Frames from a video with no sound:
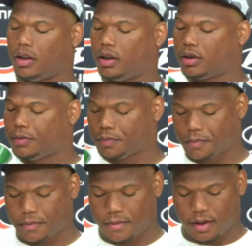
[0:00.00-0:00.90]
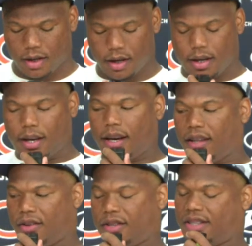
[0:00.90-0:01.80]
Right.
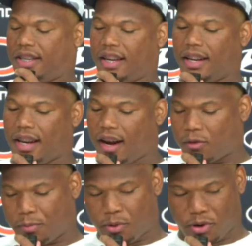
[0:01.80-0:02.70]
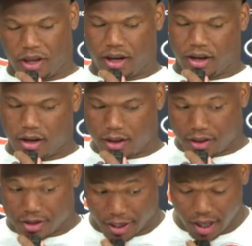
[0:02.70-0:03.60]
Hello, this is CNN now reporting
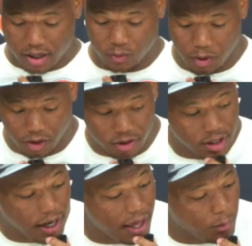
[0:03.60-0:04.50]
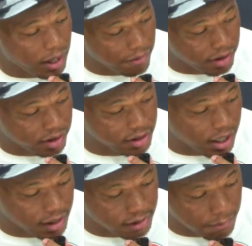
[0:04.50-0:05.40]
today's weather. Today we have clear
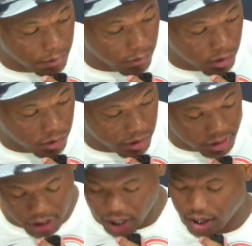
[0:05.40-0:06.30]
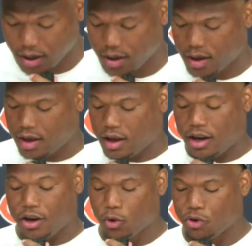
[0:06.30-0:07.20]
skies, 74 degrees high.
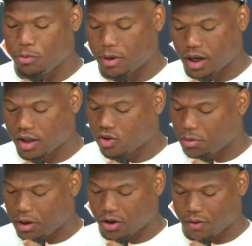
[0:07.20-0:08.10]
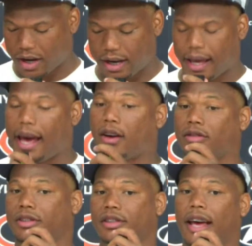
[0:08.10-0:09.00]
No humidity. It's going to be a great day out
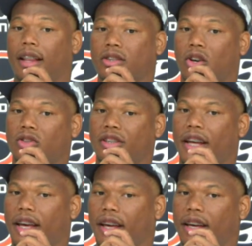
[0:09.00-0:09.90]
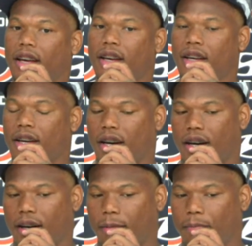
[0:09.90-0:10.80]
in Halas Hall today.
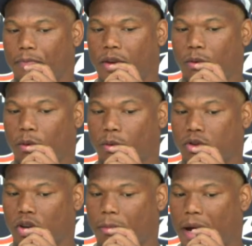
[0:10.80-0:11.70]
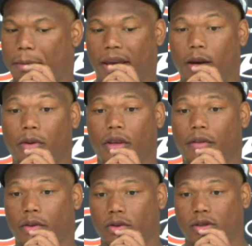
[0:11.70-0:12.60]
We will start by beginning with
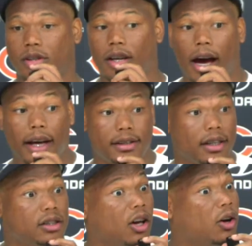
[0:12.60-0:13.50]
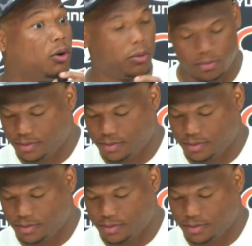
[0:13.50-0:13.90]
interviews. Guys, let's go.